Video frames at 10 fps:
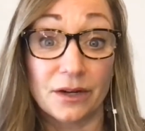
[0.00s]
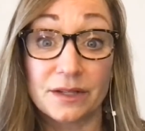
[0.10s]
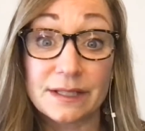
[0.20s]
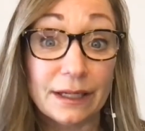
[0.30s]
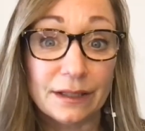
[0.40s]
the
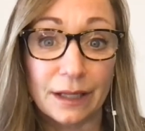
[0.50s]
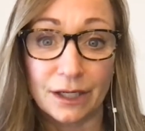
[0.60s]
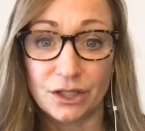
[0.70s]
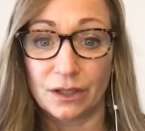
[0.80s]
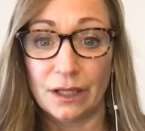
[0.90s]

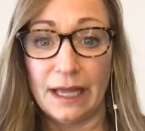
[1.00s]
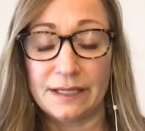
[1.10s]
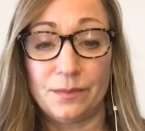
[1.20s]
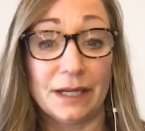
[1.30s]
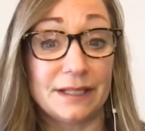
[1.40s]
psychological
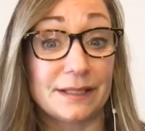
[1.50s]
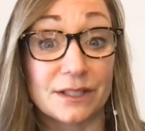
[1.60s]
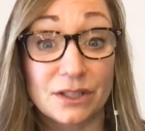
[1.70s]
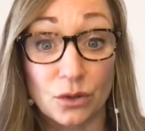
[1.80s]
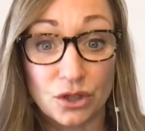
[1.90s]
aspects, the
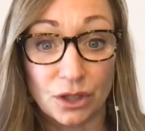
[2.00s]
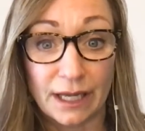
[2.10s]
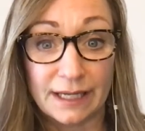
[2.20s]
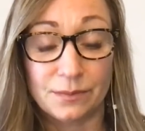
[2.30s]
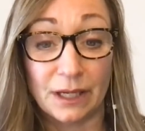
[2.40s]
social
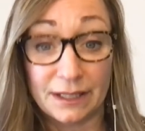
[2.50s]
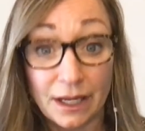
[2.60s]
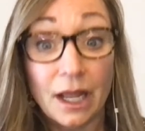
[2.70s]
aspects,